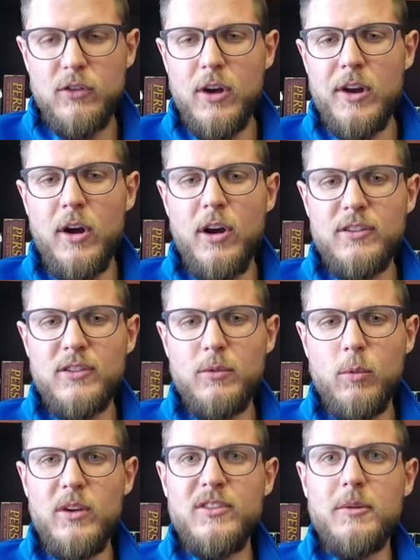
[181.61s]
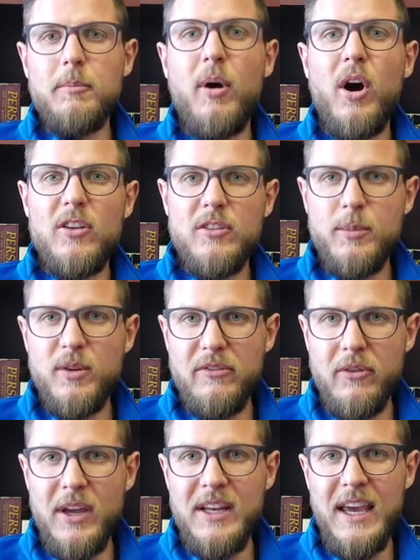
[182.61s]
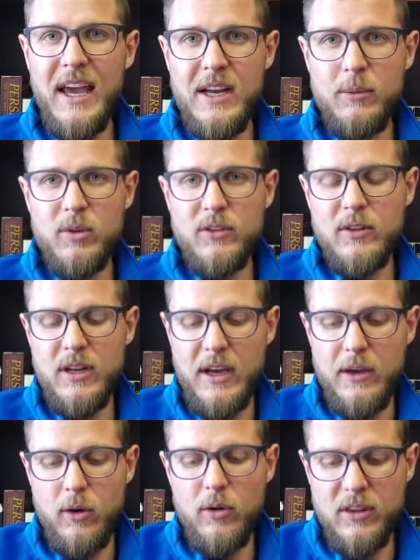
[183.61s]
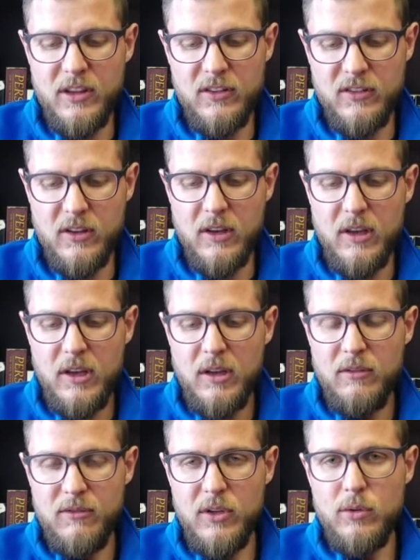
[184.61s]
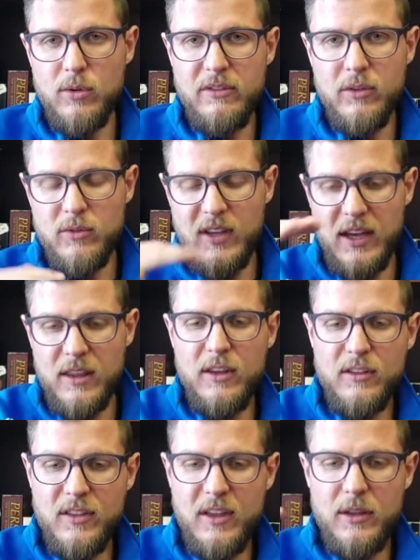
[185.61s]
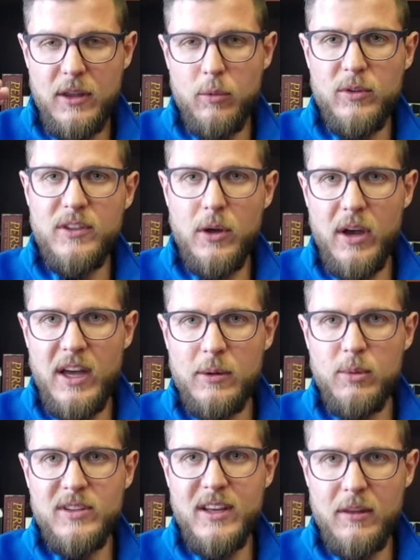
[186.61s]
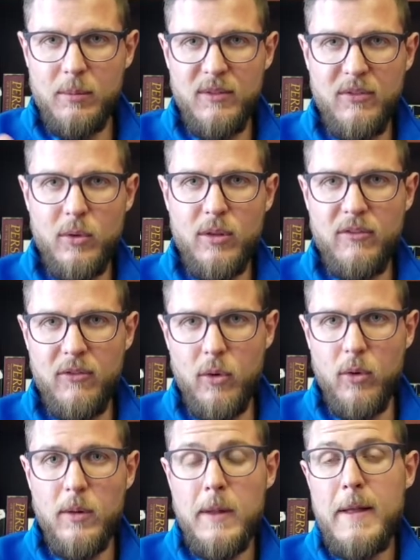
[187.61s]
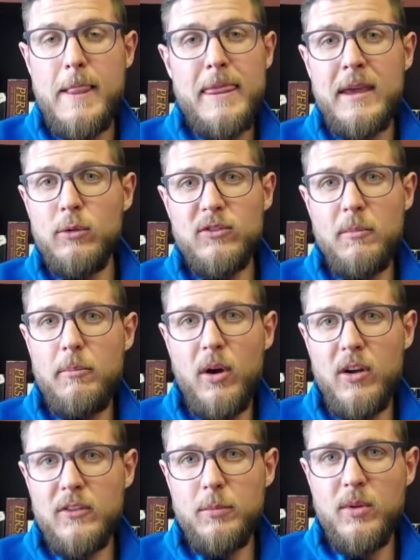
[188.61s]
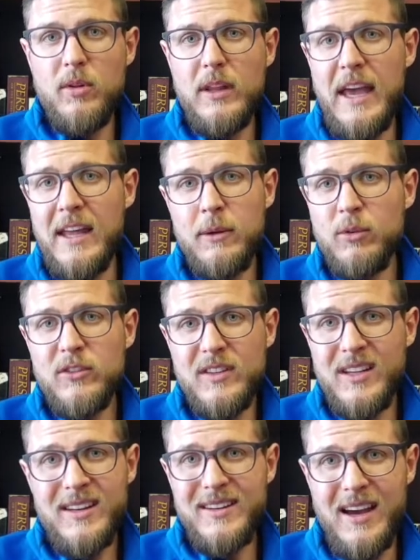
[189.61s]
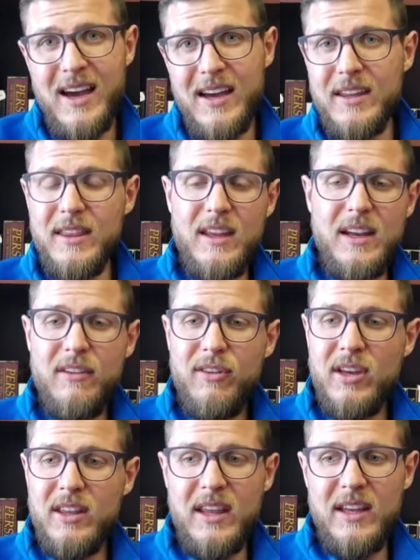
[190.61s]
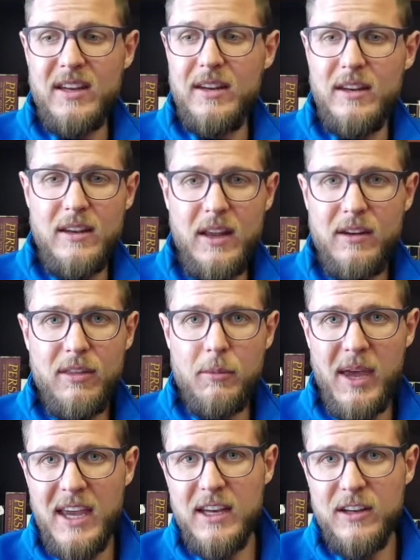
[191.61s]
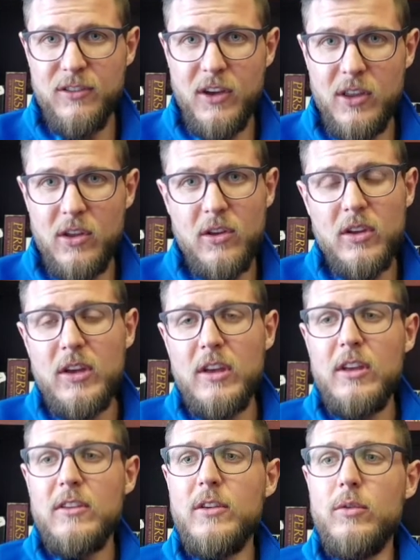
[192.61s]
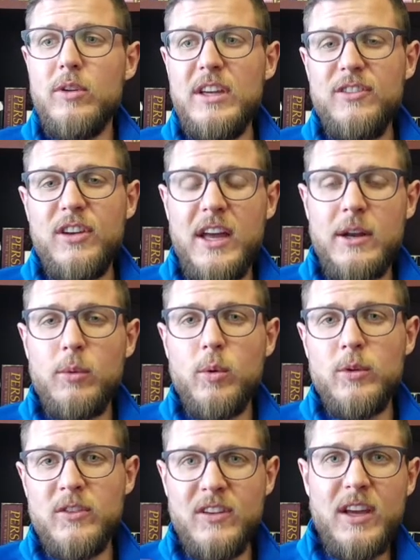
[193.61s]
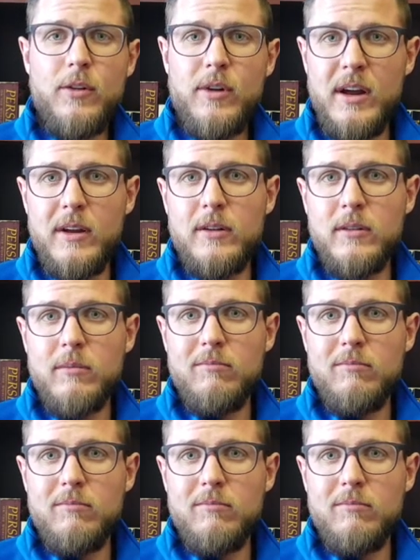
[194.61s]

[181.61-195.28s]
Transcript: you got to ask, was it possible for any animal to die? On this view, if you take this, that there was no animal death before the fall, it was impossible. Animals didn't die. None of them ate each other. So each animal would stick around